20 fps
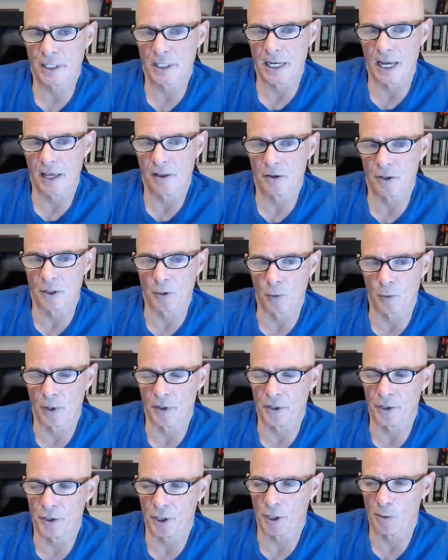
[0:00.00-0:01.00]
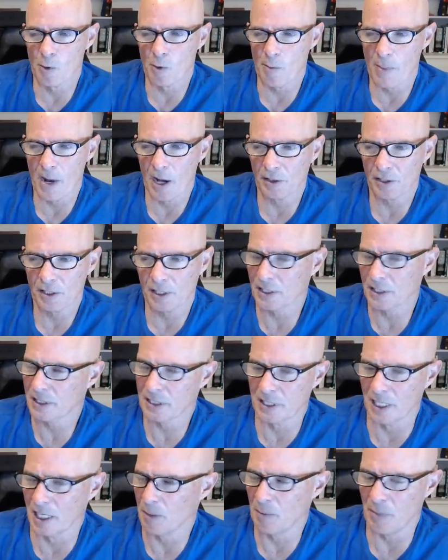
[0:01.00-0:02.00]
together and where the turbo mounts is
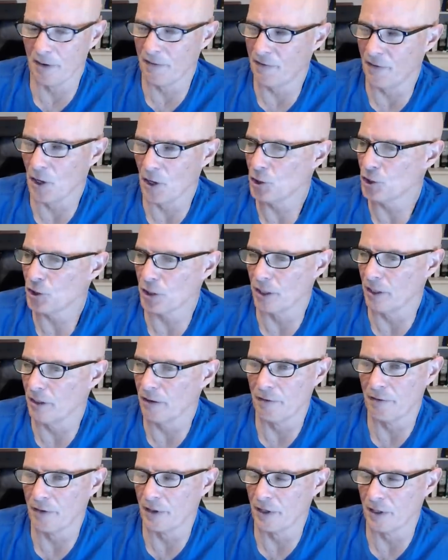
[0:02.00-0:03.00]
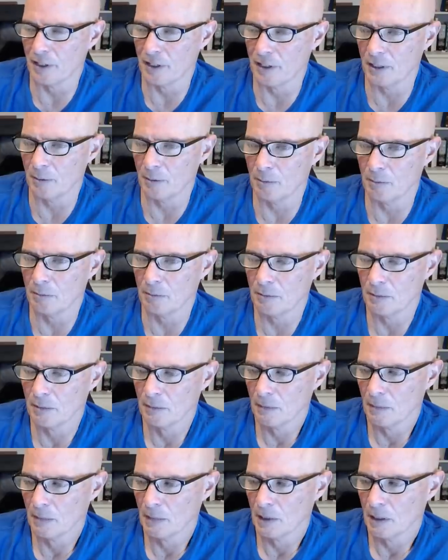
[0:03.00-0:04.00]
going to be a function of the um,
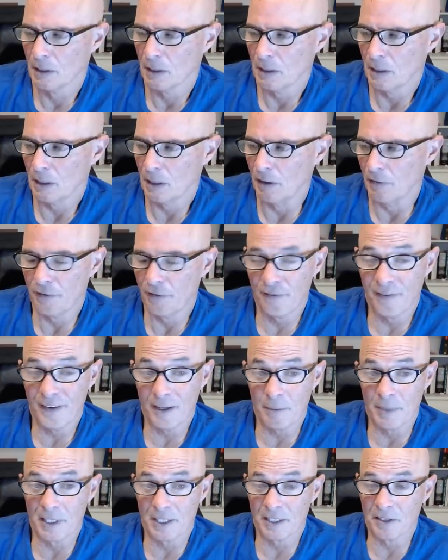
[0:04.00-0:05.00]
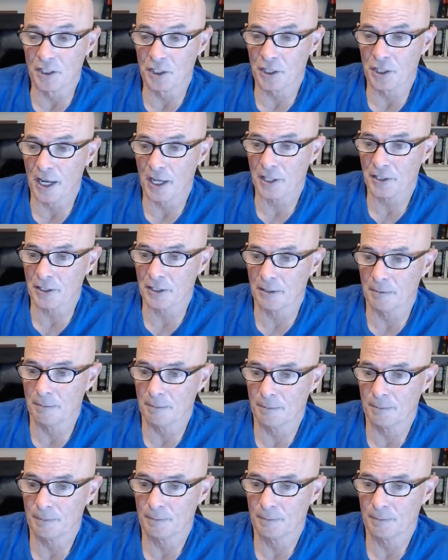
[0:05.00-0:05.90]
of fitment in the chassis.